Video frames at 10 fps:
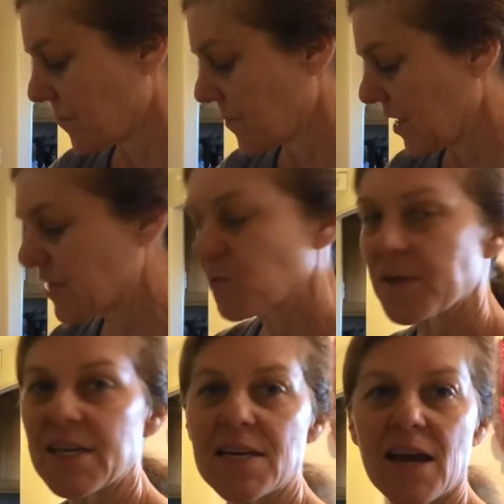It's
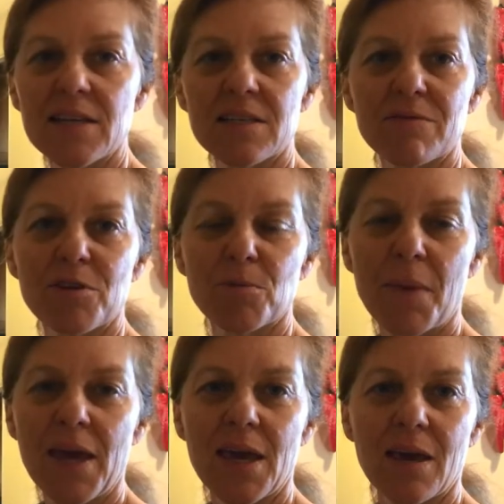really nice if you're
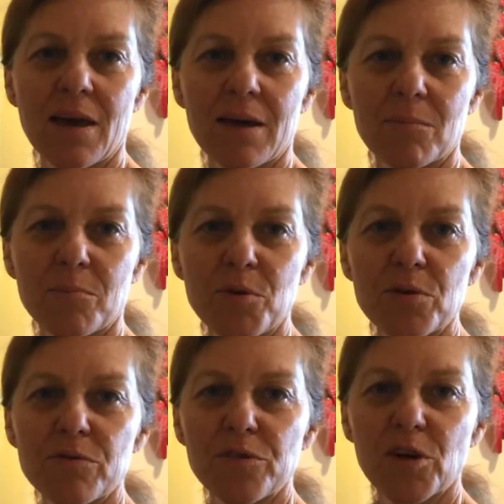making a
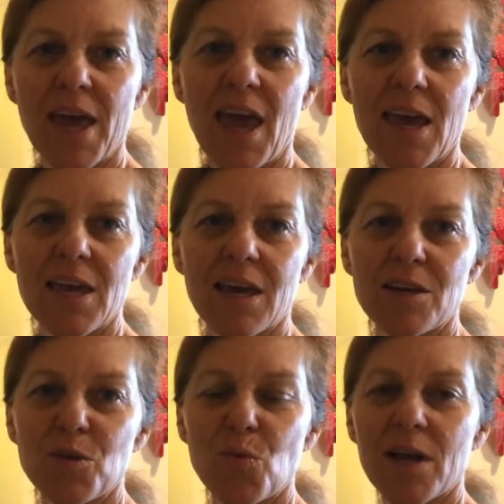beautiful cake
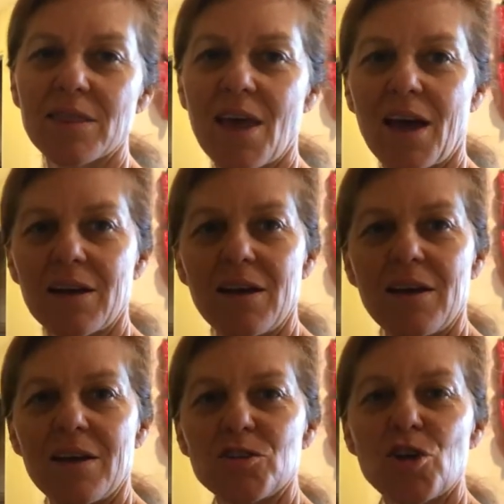and you want that
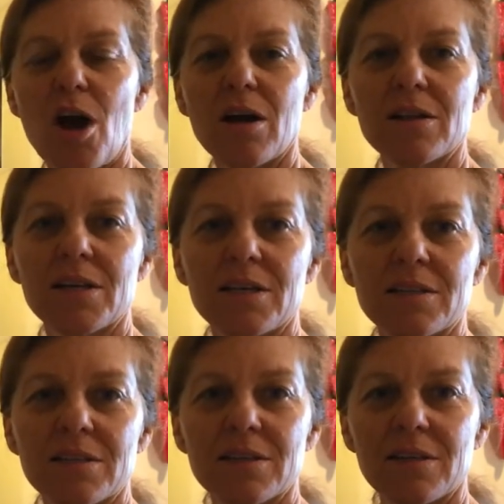chocolate